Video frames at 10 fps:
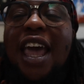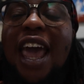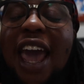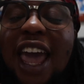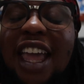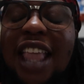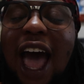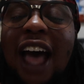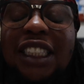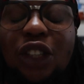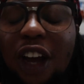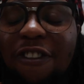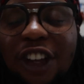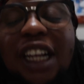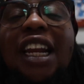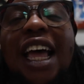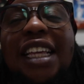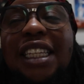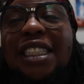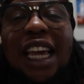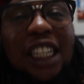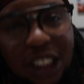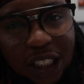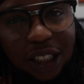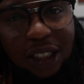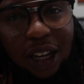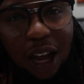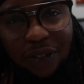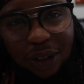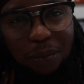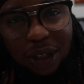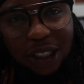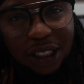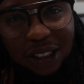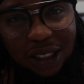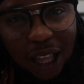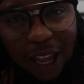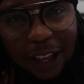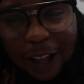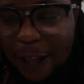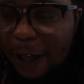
And I start feeling the hesitation of the police. Like,